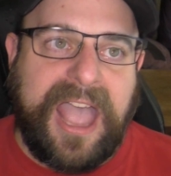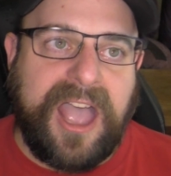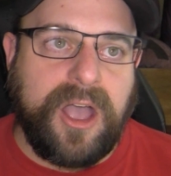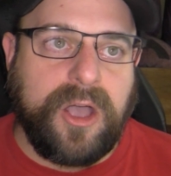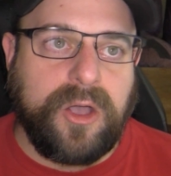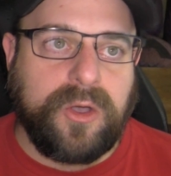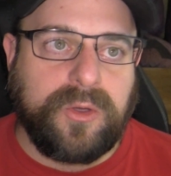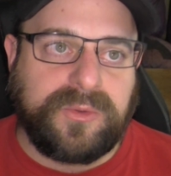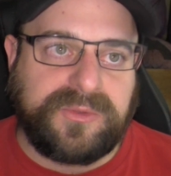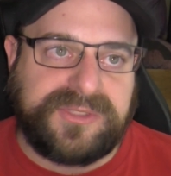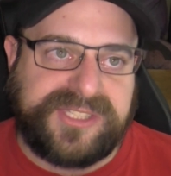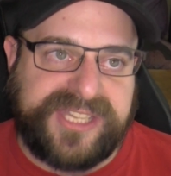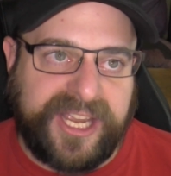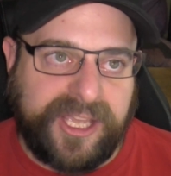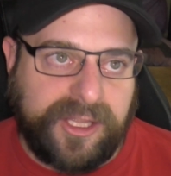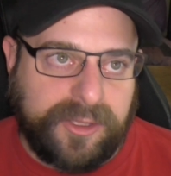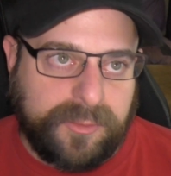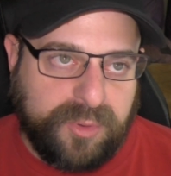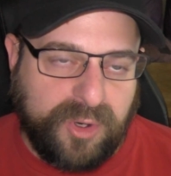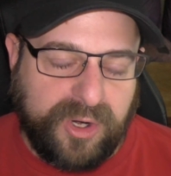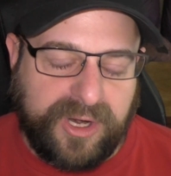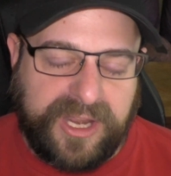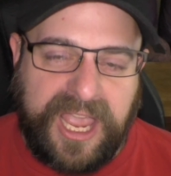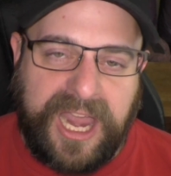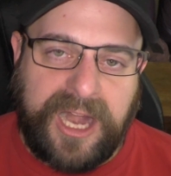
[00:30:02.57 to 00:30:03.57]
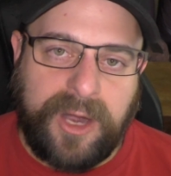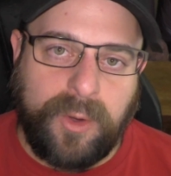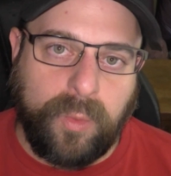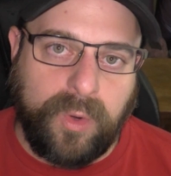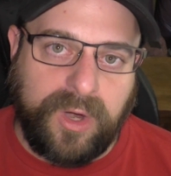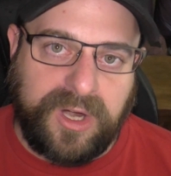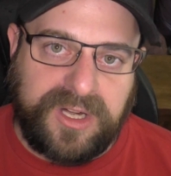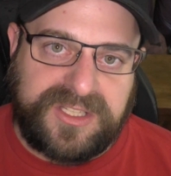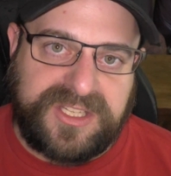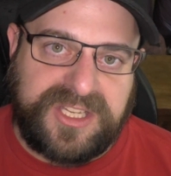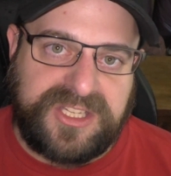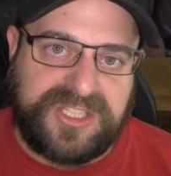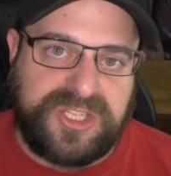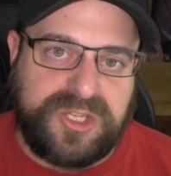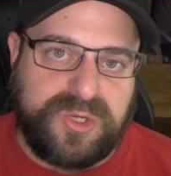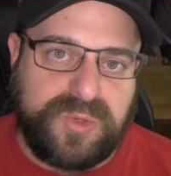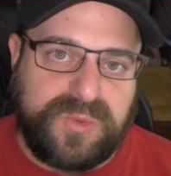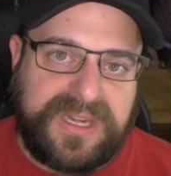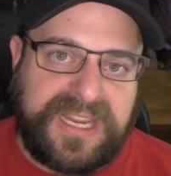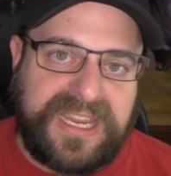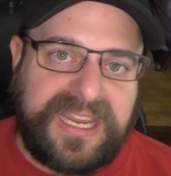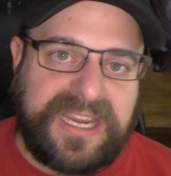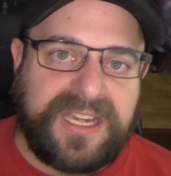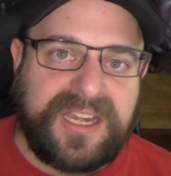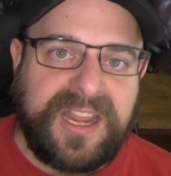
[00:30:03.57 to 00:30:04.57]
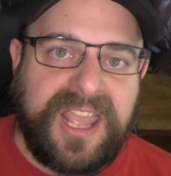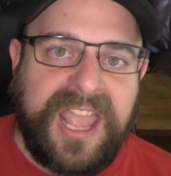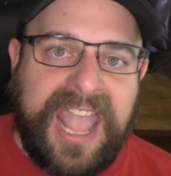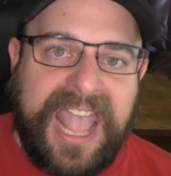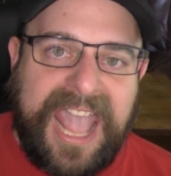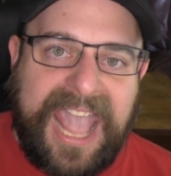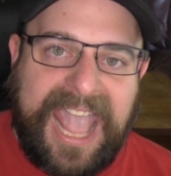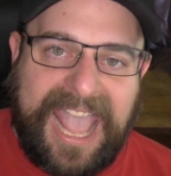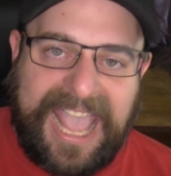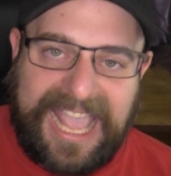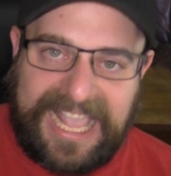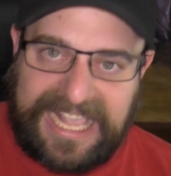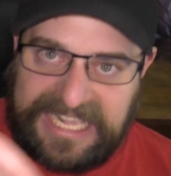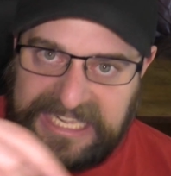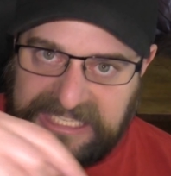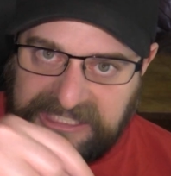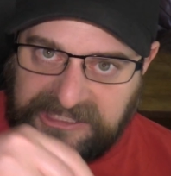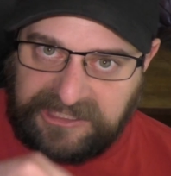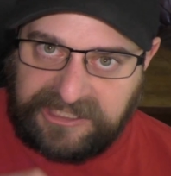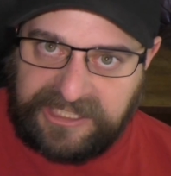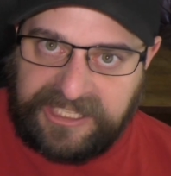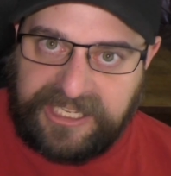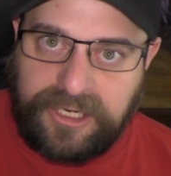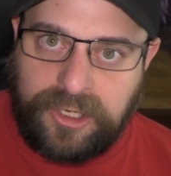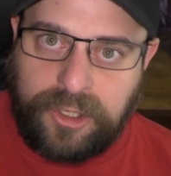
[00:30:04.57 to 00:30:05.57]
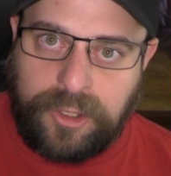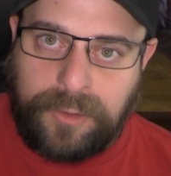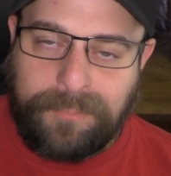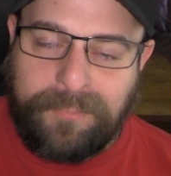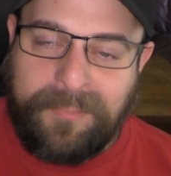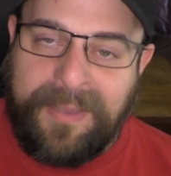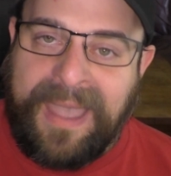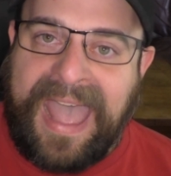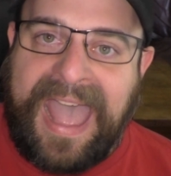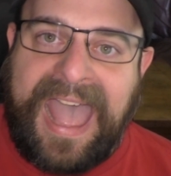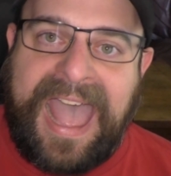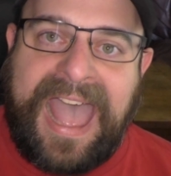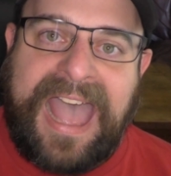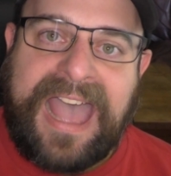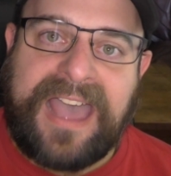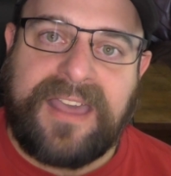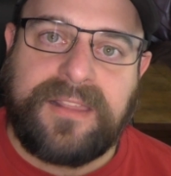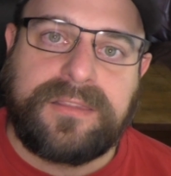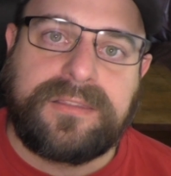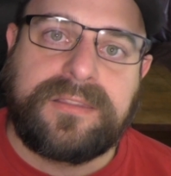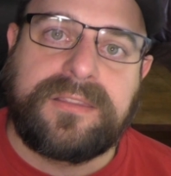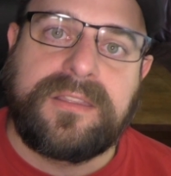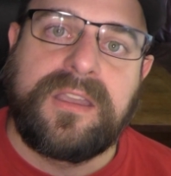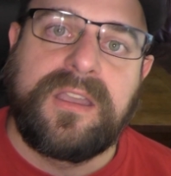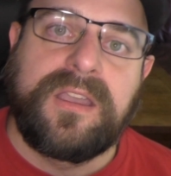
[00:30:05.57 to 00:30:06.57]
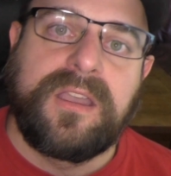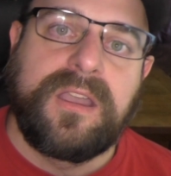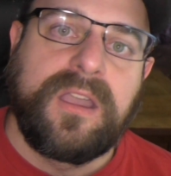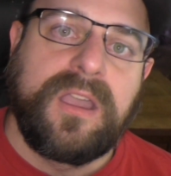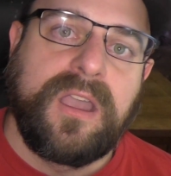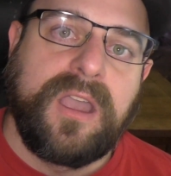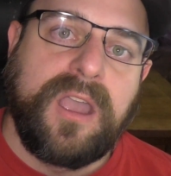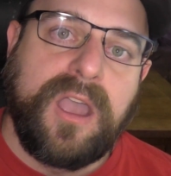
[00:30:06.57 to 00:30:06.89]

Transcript: how teleport kind of works is you need a clear path